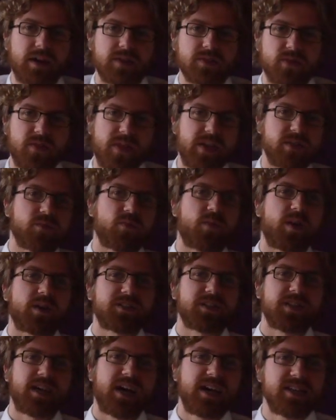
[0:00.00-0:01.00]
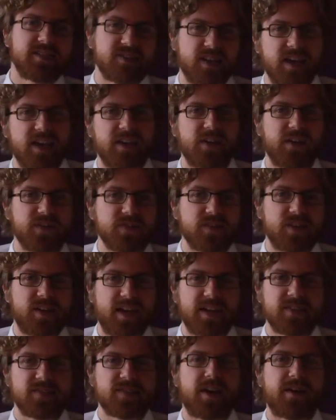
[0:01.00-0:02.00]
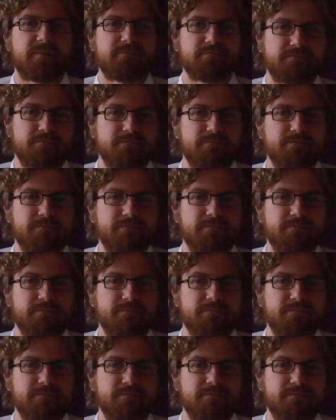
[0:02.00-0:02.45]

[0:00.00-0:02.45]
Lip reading: So thanks for watching, guys, and I'll see you next time.